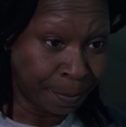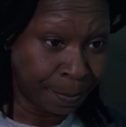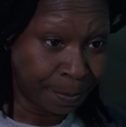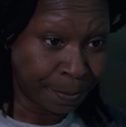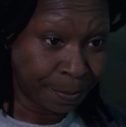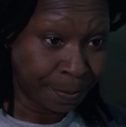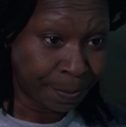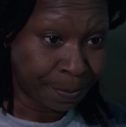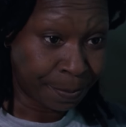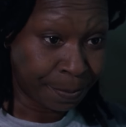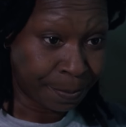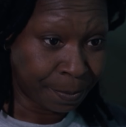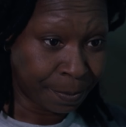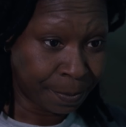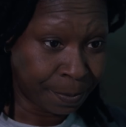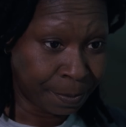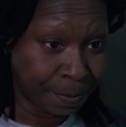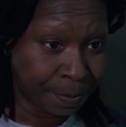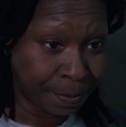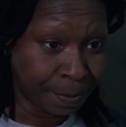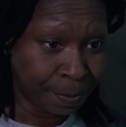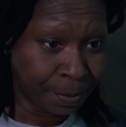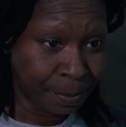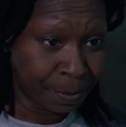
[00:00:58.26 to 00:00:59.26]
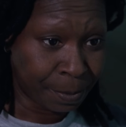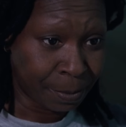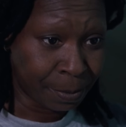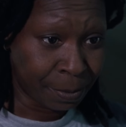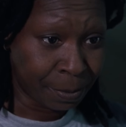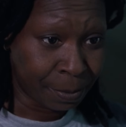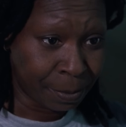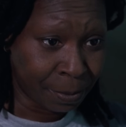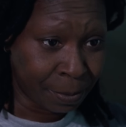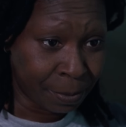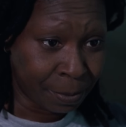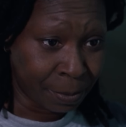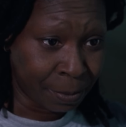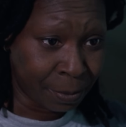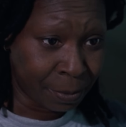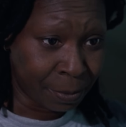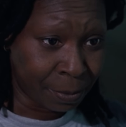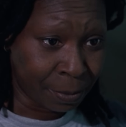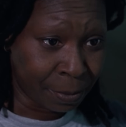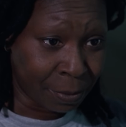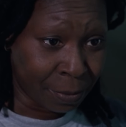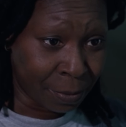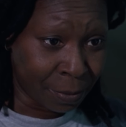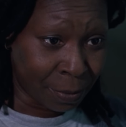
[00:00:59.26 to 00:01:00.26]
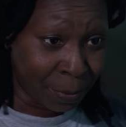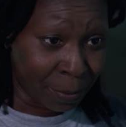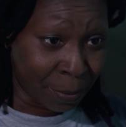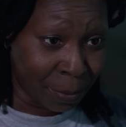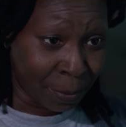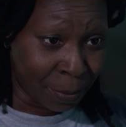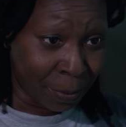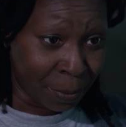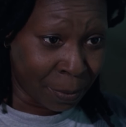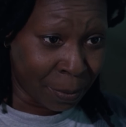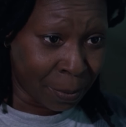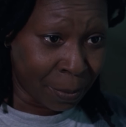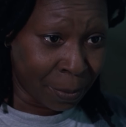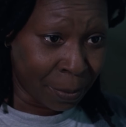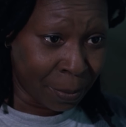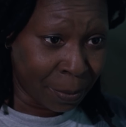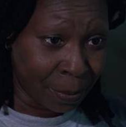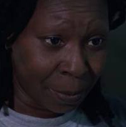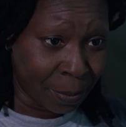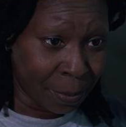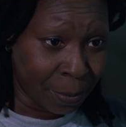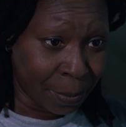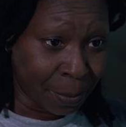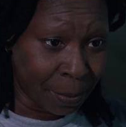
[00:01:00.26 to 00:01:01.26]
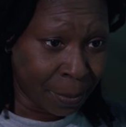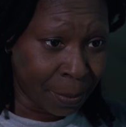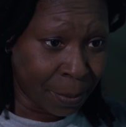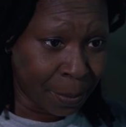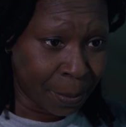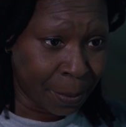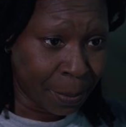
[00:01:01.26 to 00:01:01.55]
Nothing is said.